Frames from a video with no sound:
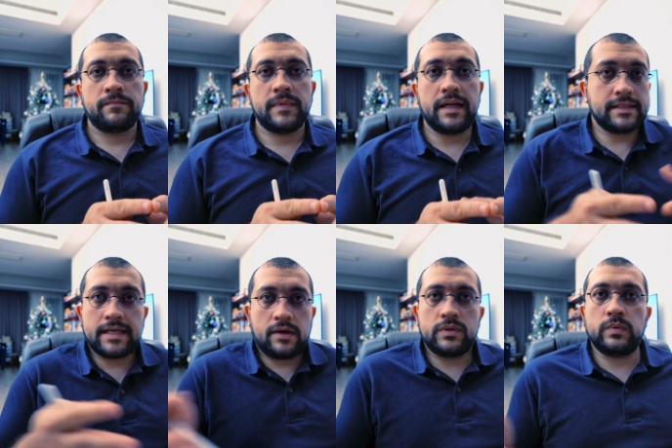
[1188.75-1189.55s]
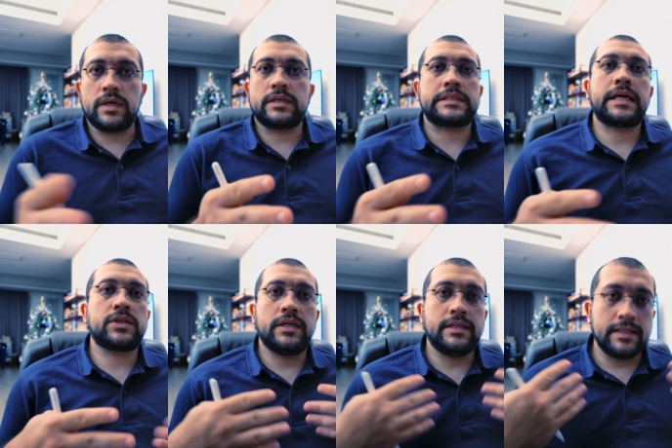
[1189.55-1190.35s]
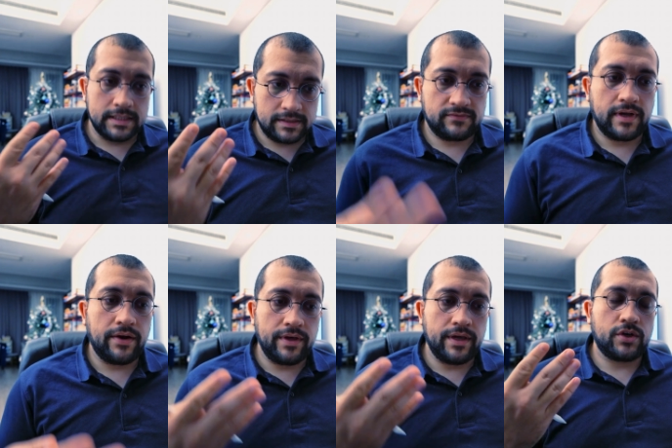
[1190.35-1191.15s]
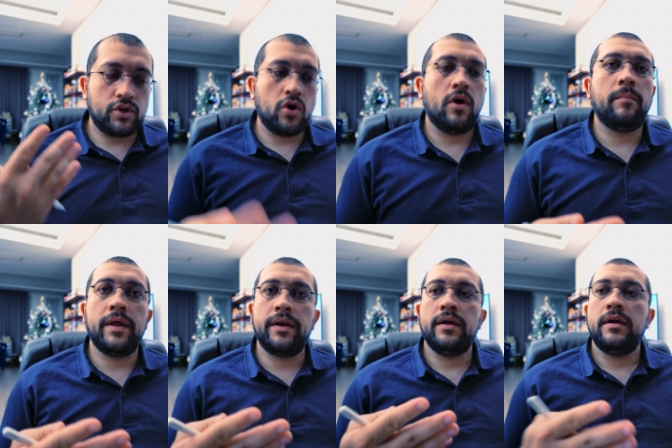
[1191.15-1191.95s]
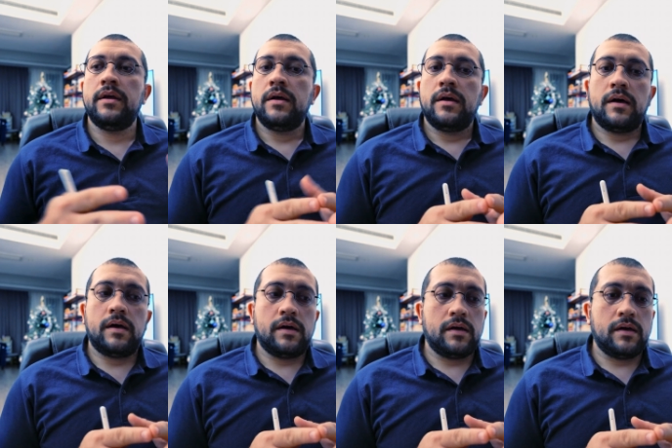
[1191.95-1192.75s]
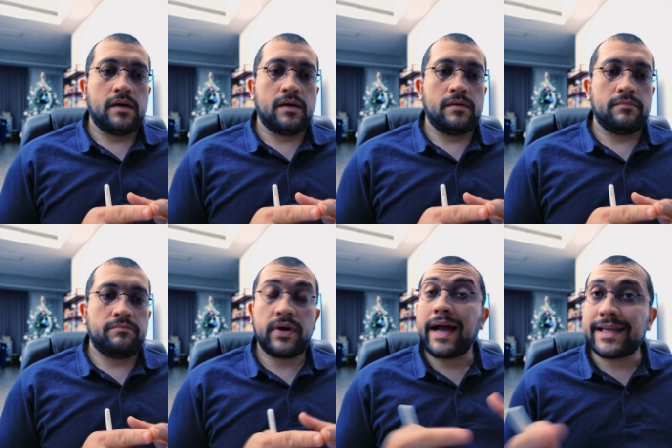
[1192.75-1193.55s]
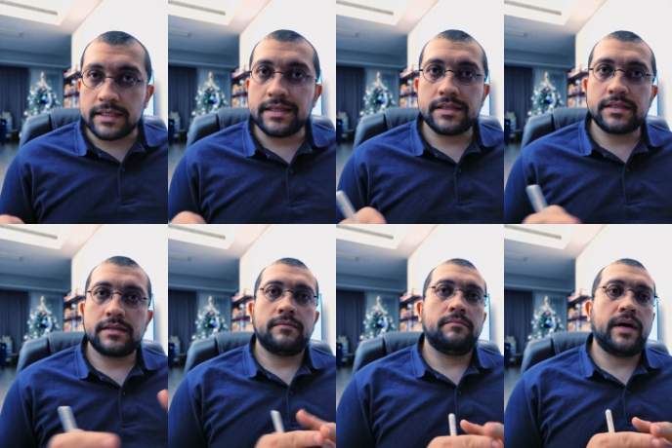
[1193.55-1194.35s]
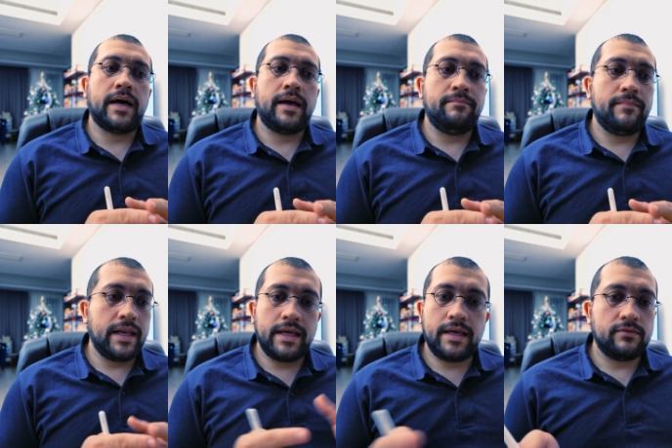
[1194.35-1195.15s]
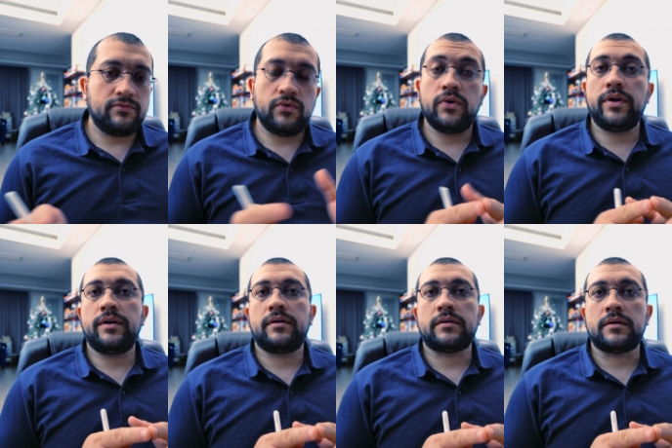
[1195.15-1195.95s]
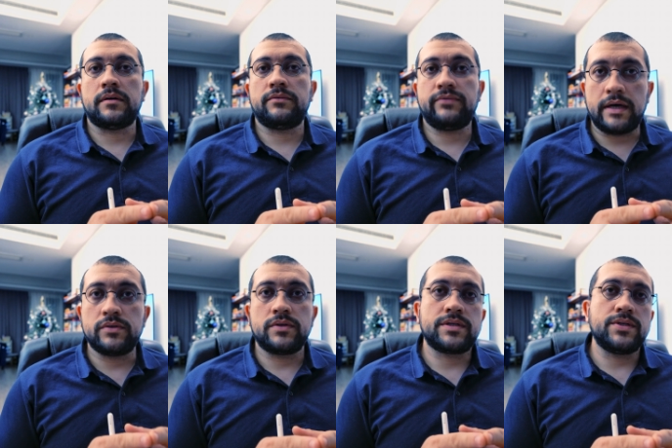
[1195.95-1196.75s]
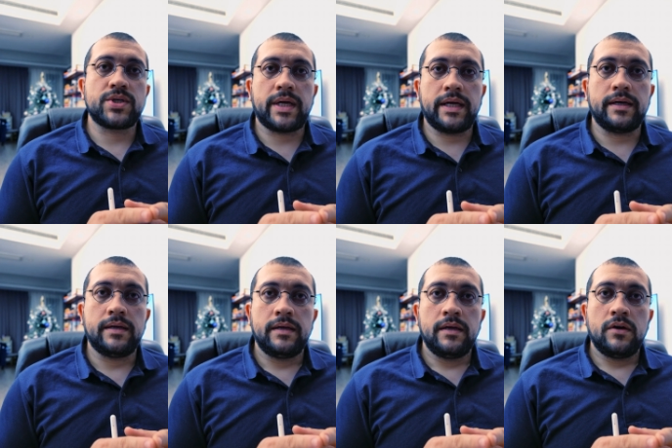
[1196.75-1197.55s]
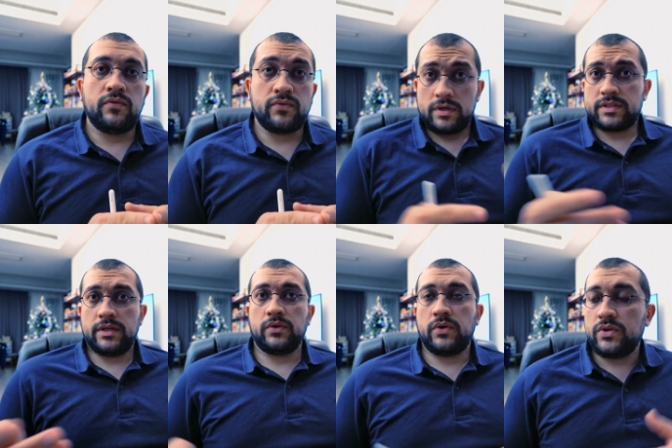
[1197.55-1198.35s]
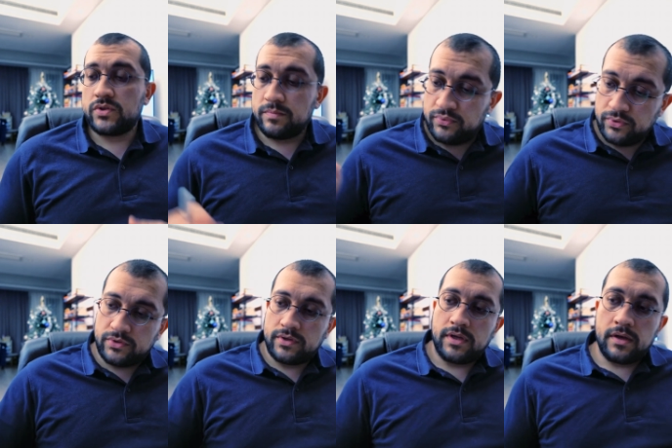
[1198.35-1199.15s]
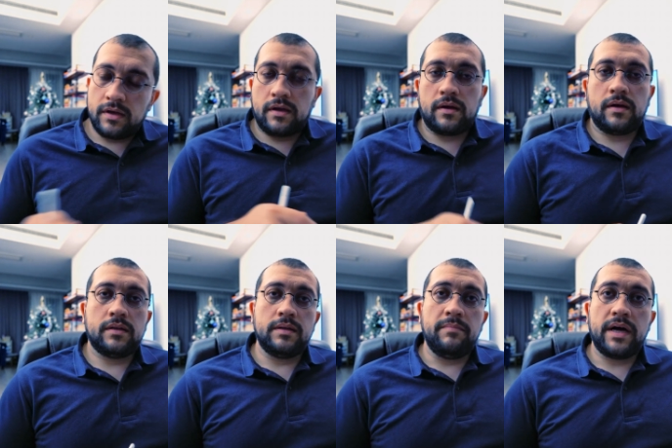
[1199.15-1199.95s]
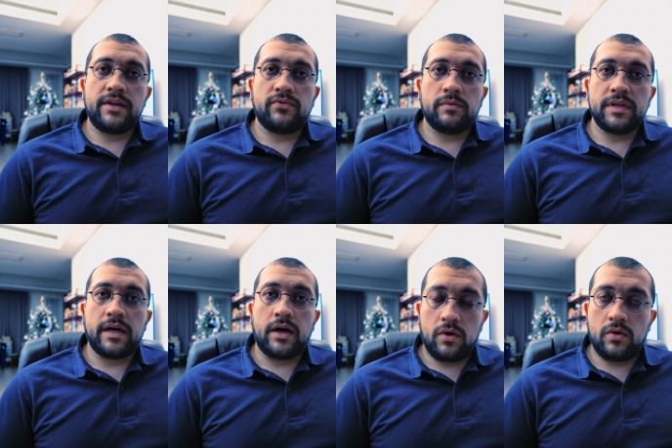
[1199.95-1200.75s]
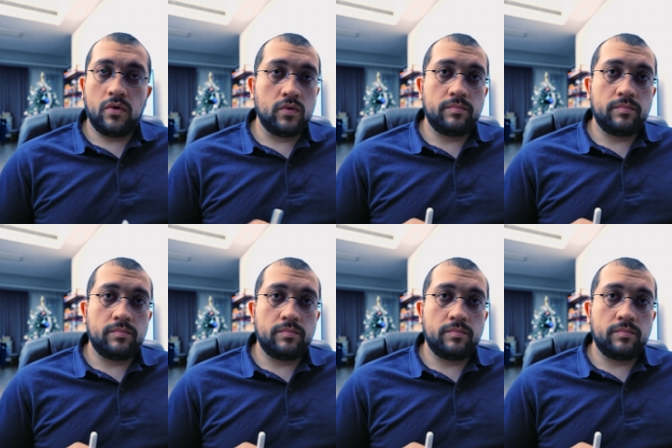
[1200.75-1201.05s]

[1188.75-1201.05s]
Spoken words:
That's how it works. Actually, this is very common practice by many foreign founders in China. Of course, they're not going to put the money from their own